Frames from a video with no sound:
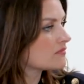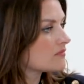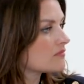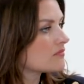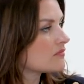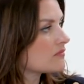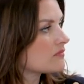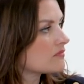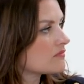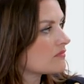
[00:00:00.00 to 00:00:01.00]

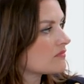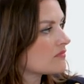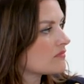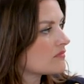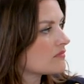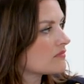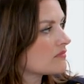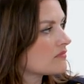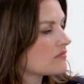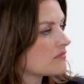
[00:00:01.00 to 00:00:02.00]

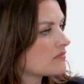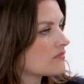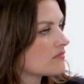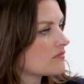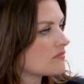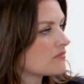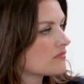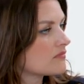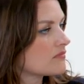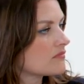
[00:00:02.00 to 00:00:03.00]

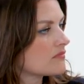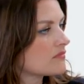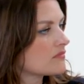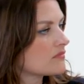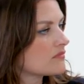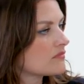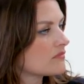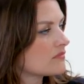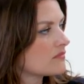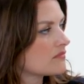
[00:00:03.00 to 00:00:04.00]

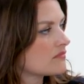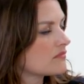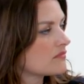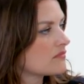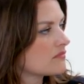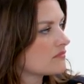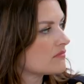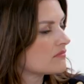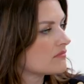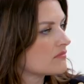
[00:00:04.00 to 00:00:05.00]

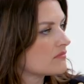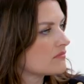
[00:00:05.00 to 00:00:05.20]
[no speech]